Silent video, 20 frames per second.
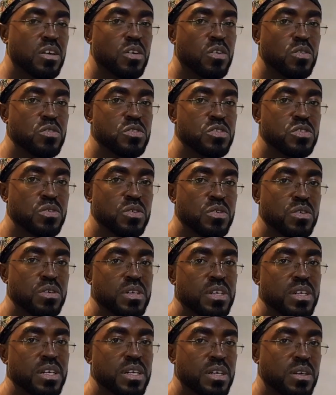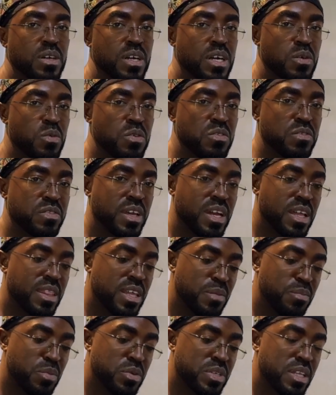Also, one of the other
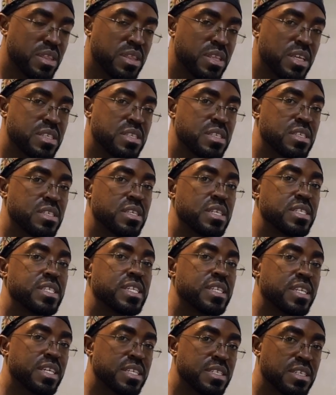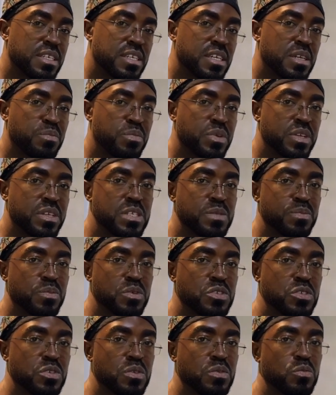important things is the genetic
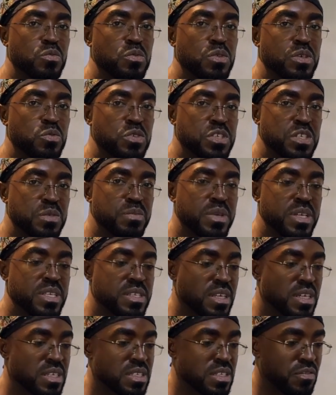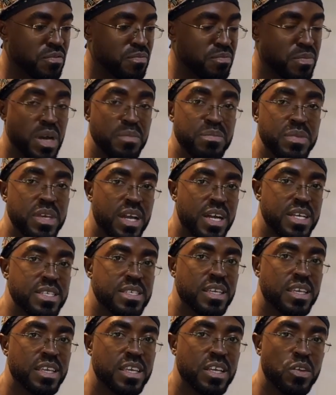predisposition, which means that if mommy has
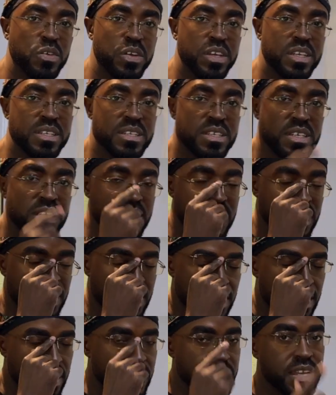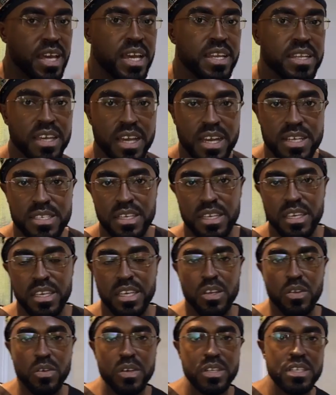a keloid, daddy has a
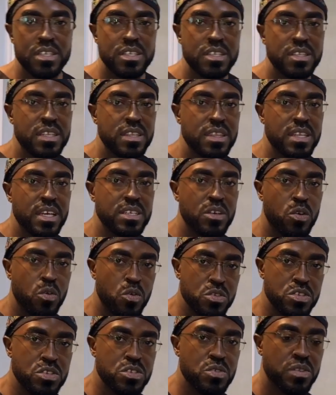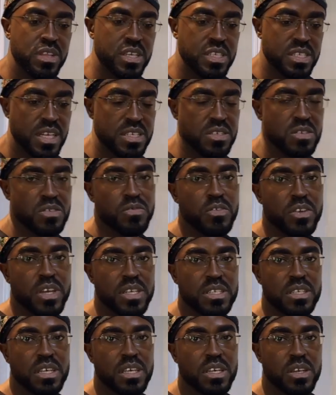keloid, then the odds or the chances of you
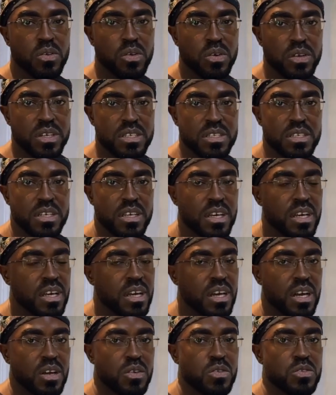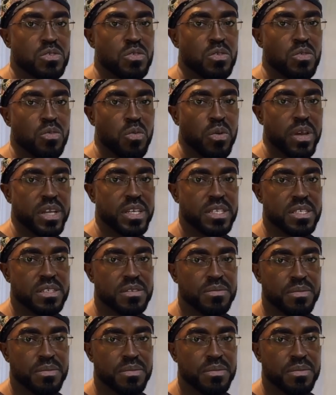getting a keloid are also quite